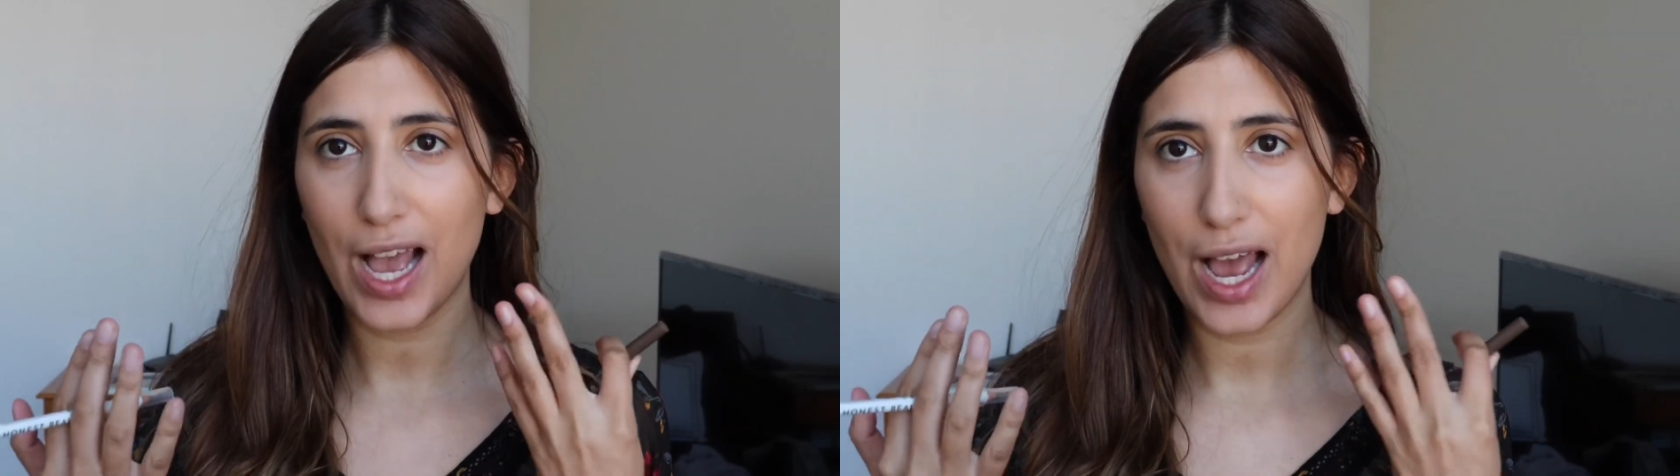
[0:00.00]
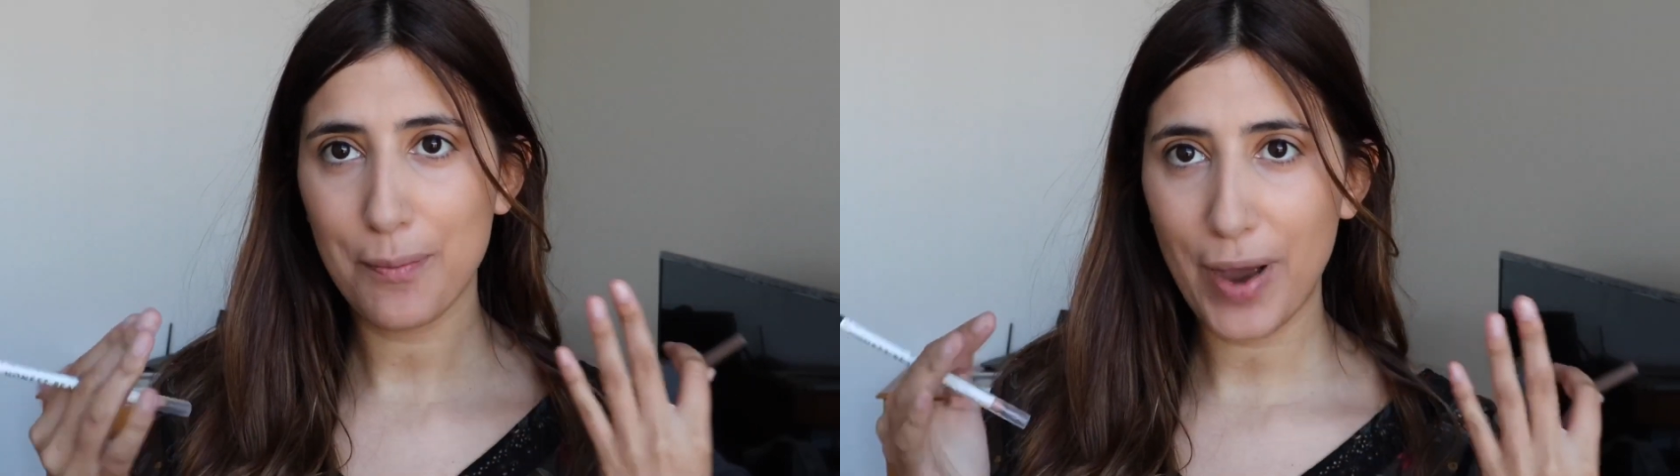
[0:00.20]

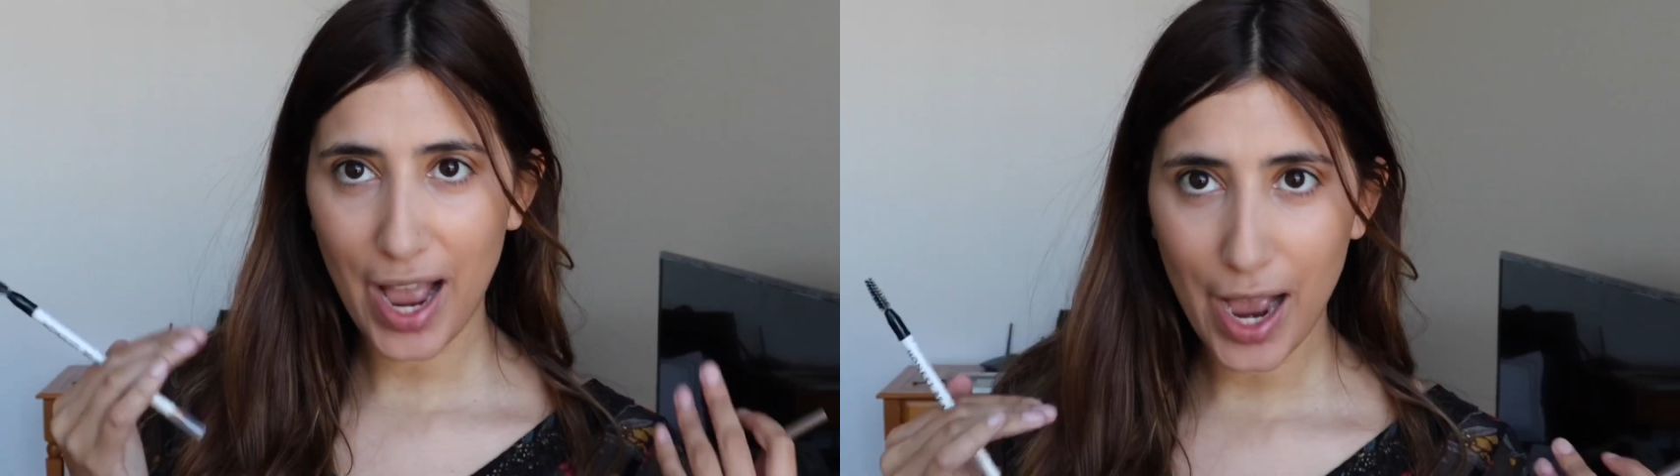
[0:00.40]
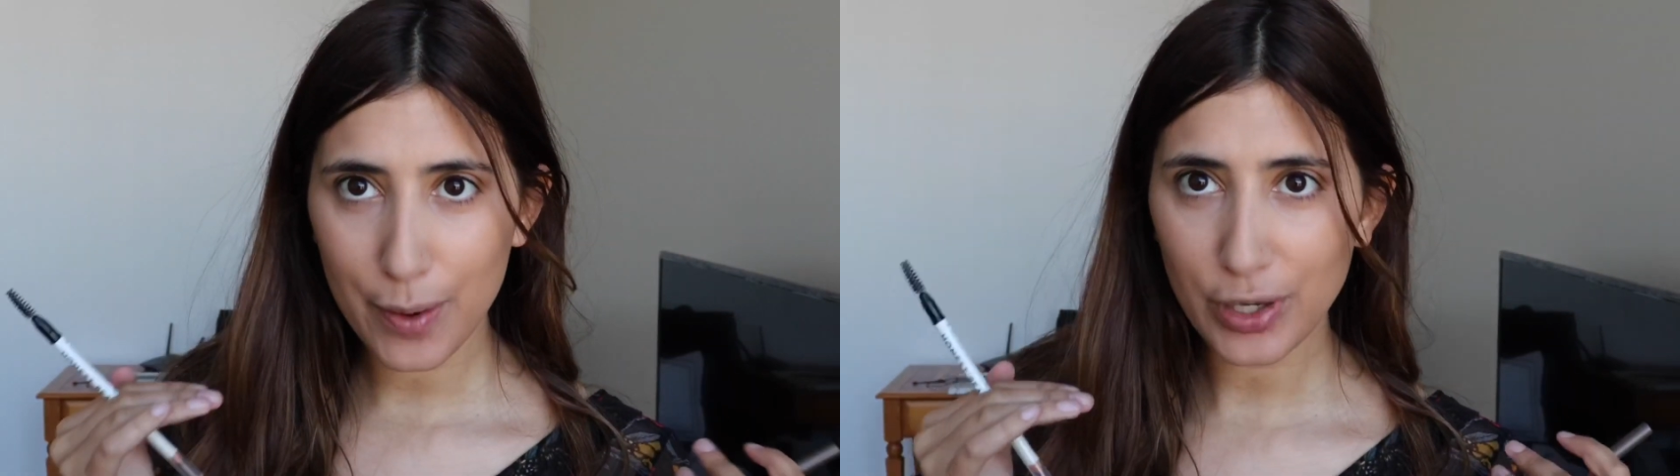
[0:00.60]
on
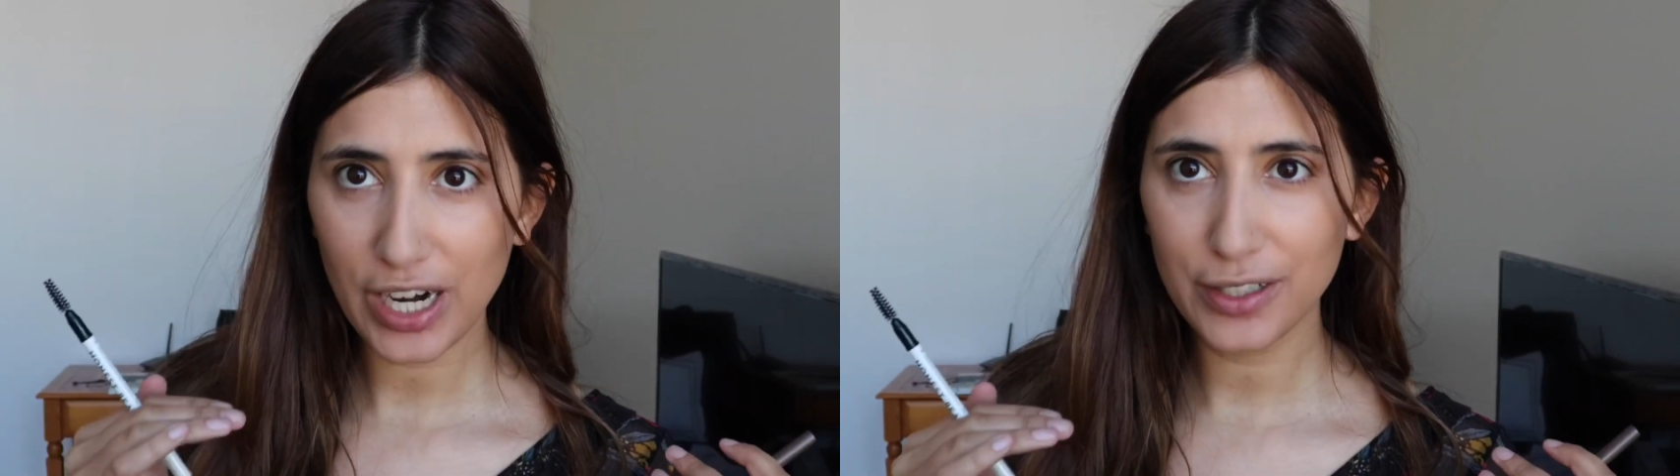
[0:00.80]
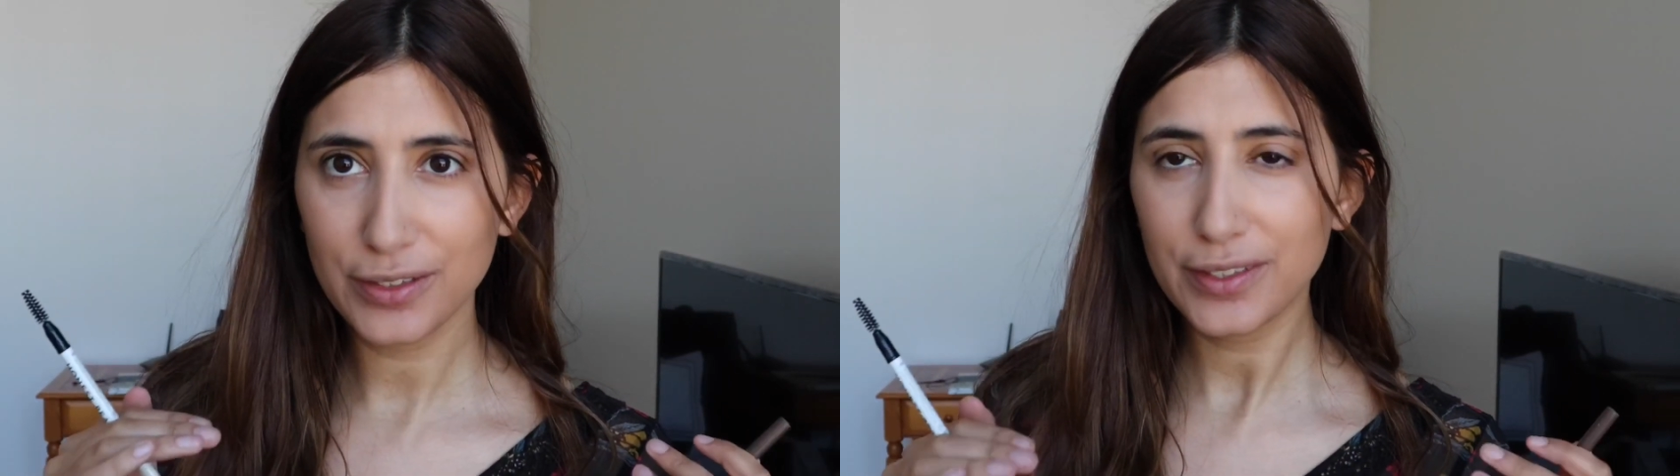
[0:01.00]
my
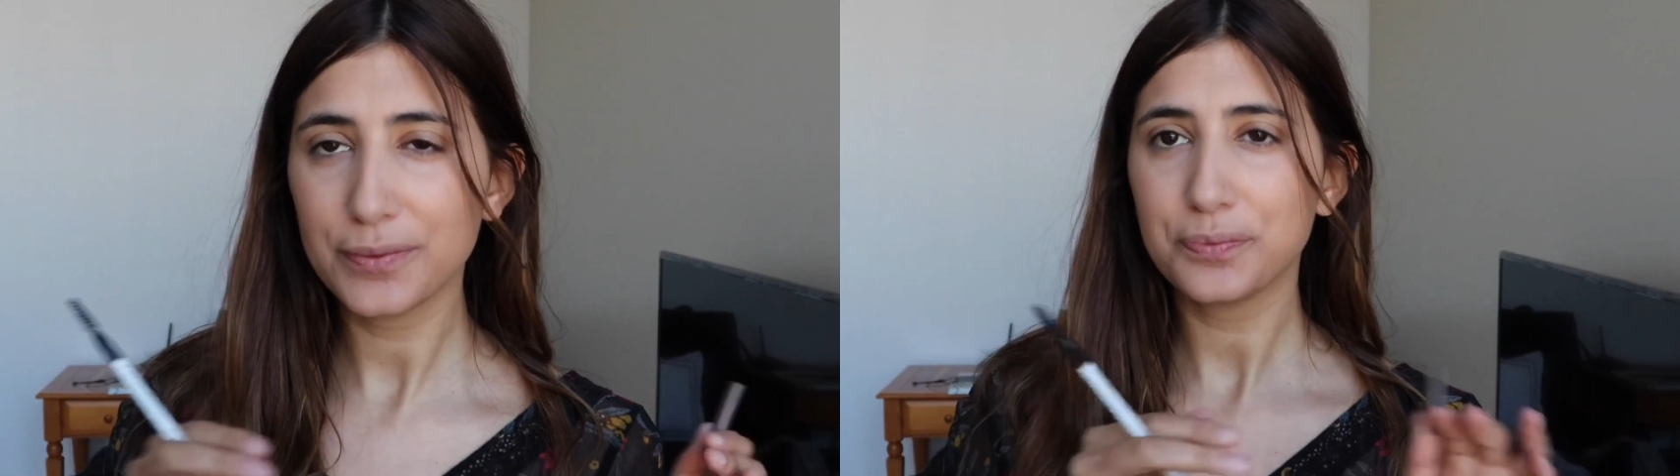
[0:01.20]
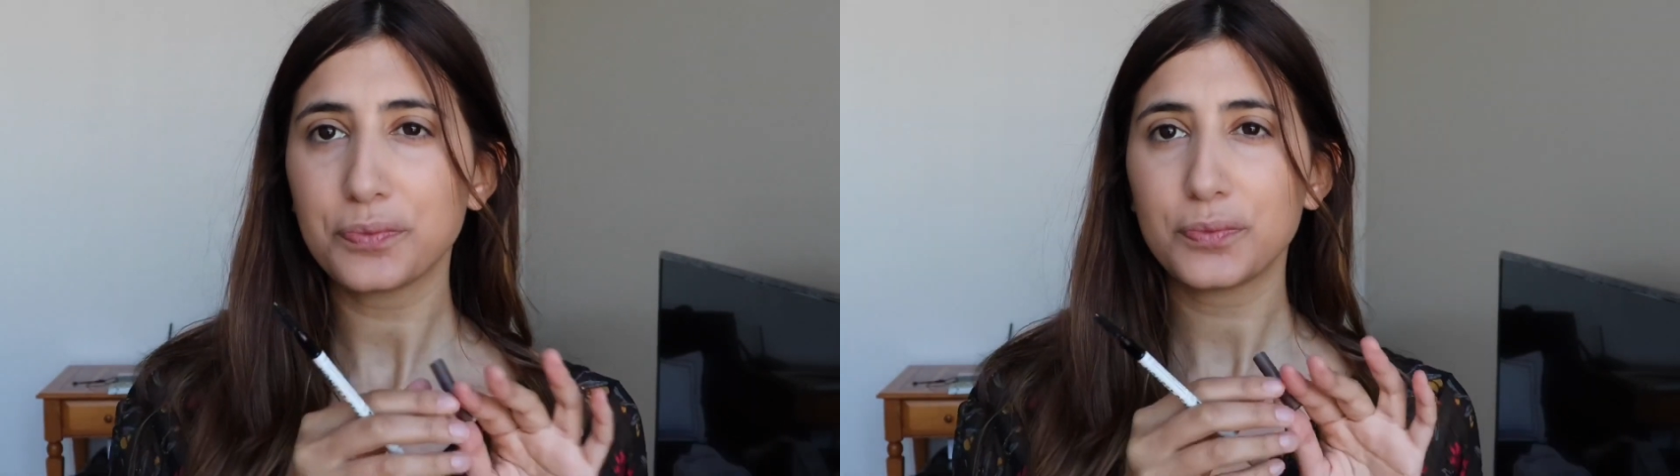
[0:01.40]
eyebrows.